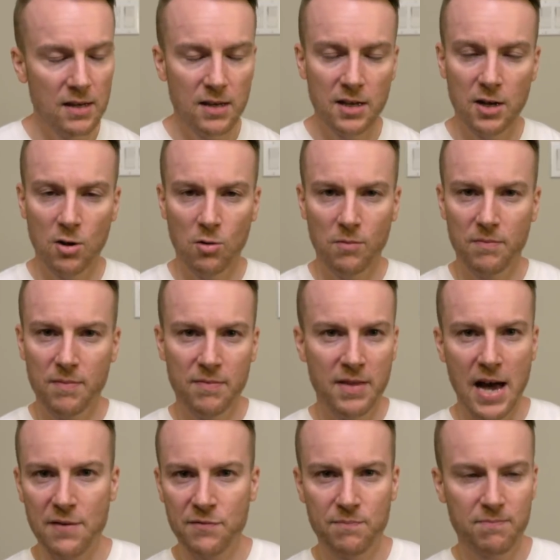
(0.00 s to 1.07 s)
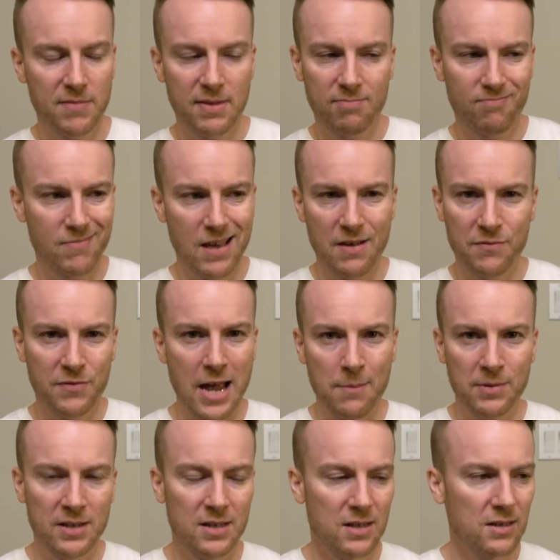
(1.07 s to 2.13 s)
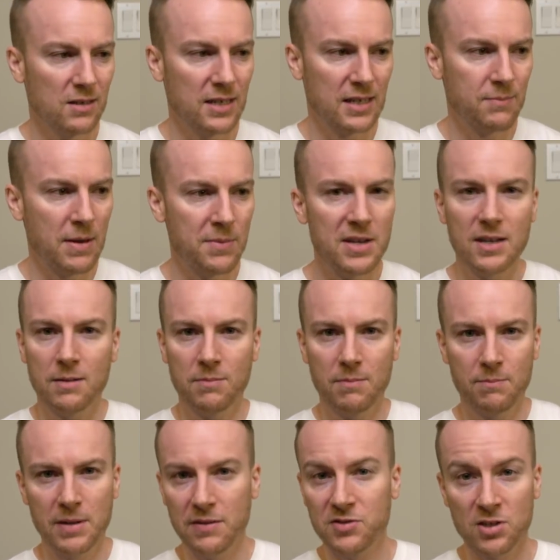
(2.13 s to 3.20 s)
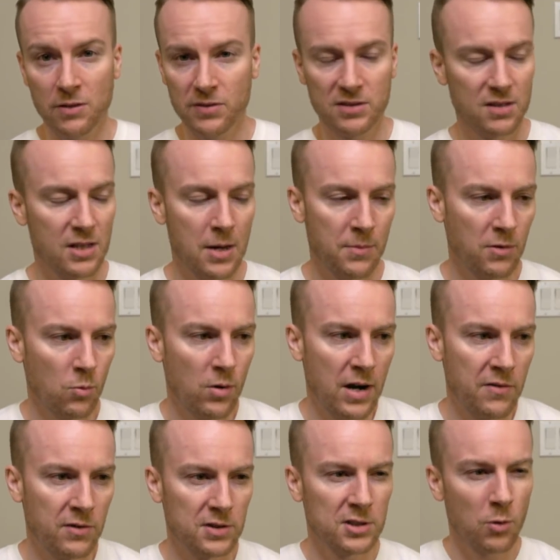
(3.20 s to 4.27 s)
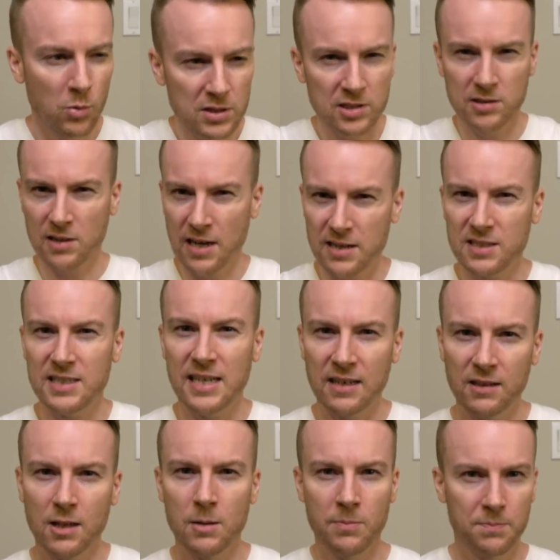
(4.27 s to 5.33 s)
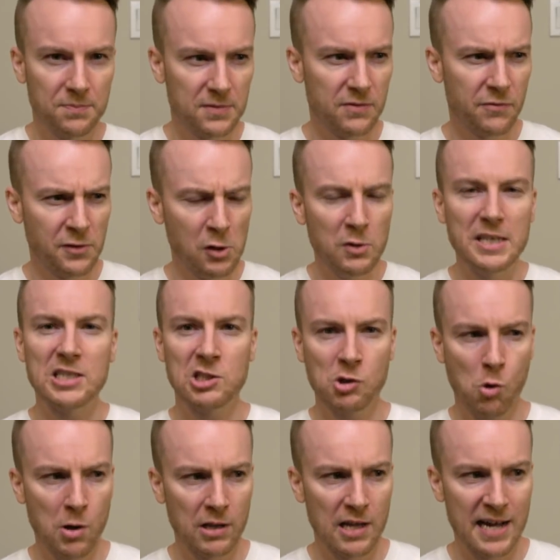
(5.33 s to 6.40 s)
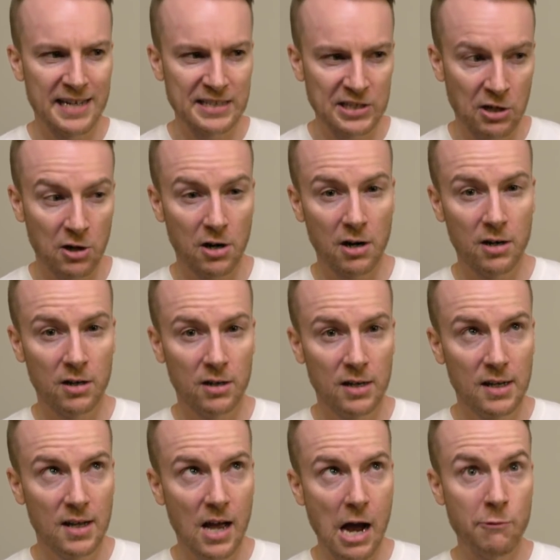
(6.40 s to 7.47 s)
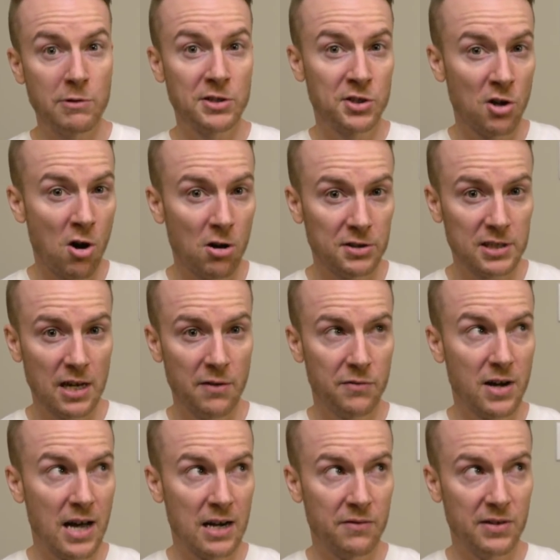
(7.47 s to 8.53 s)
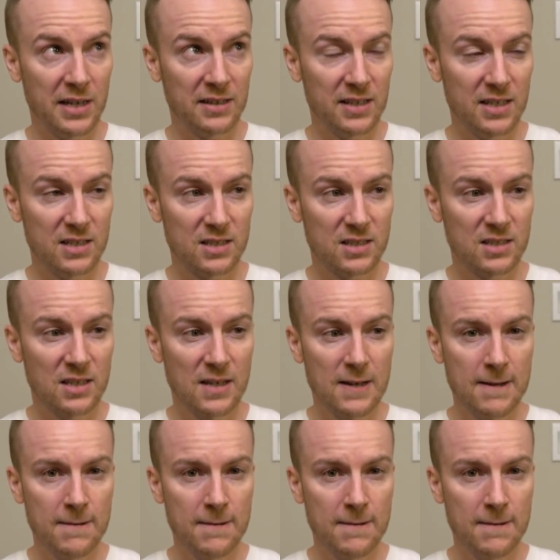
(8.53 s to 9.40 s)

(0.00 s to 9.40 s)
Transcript: that family, like maybe he can be of service to them or whatever. So we're kind of seeing few of these storylines that are a result of kind of like this